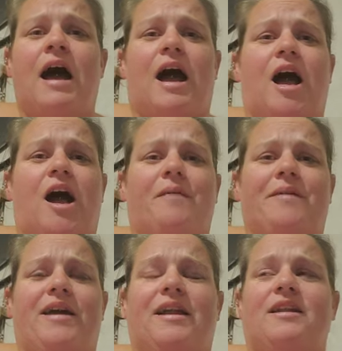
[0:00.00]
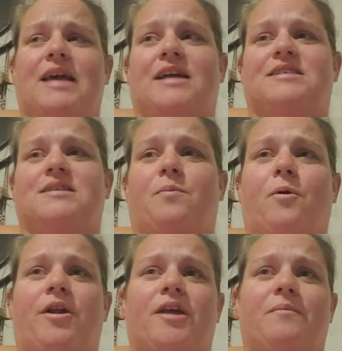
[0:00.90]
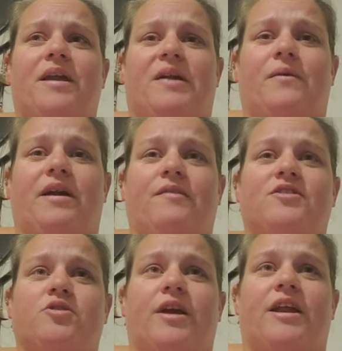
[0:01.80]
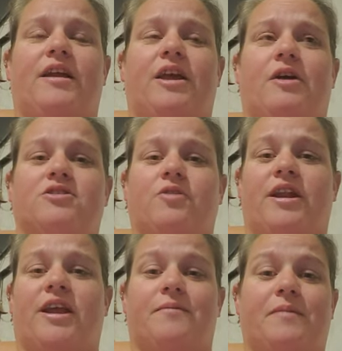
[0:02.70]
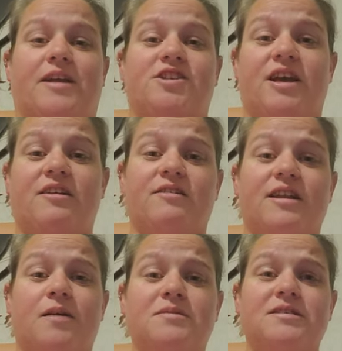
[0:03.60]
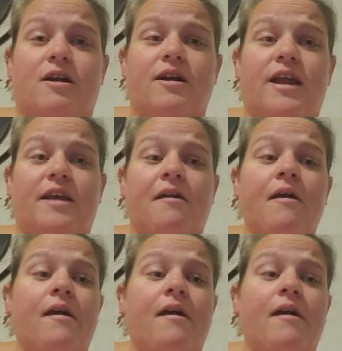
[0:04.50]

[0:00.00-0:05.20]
um, and and supporting me with join you know joining in my channel that I'm starting.